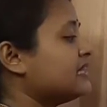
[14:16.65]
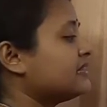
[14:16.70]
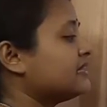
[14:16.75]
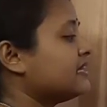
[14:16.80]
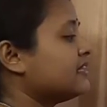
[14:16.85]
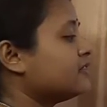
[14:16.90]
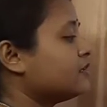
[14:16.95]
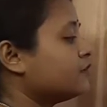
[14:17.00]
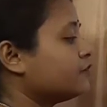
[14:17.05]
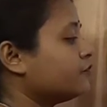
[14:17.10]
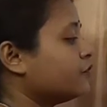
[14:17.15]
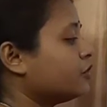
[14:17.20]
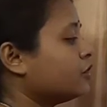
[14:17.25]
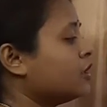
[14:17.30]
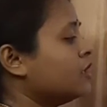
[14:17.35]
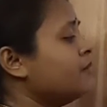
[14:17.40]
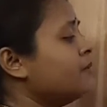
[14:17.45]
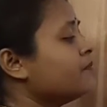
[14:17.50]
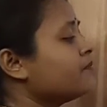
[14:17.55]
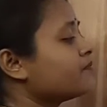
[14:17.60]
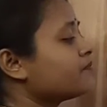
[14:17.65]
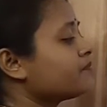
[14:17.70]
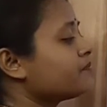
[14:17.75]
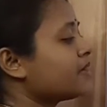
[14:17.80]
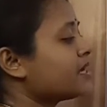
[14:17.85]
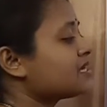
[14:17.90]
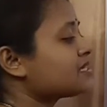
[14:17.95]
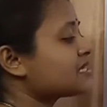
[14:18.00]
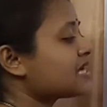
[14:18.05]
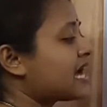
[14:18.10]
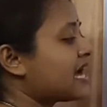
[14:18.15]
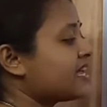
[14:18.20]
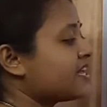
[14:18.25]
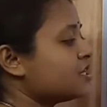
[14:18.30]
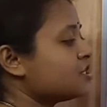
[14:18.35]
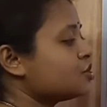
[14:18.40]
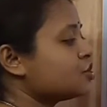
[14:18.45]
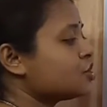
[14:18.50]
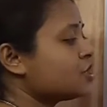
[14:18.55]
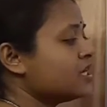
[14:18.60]
then the verb plus
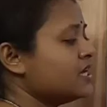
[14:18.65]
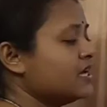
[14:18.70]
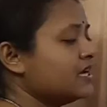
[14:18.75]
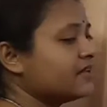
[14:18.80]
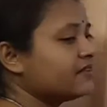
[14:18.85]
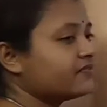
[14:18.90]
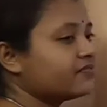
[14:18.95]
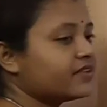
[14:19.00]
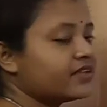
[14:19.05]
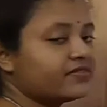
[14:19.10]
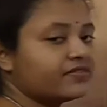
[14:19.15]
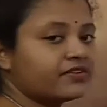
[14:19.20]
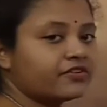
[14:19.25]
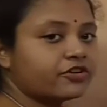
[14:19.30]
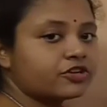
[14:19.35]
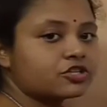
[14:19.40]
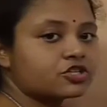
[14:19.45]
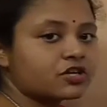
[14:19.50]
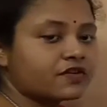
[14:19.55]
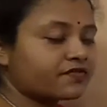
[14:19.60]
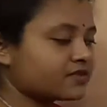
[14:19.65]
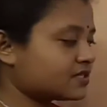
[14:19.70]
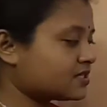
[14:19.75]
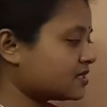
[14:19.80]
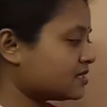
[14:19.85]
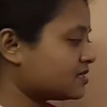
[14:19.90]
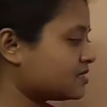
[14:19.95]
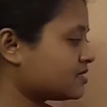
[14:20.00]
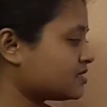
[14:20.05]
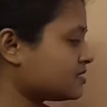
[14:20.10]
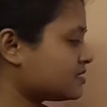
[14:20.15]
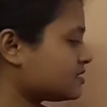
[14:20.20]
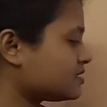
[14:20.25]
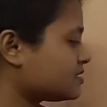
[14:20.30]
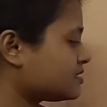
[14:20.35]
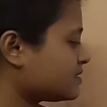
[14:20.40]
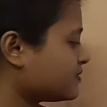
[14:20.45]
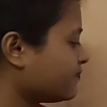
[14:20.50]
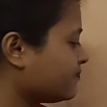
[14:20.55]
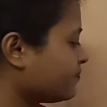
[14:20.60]
ing, then the rest of the
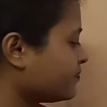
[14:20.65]
sentence.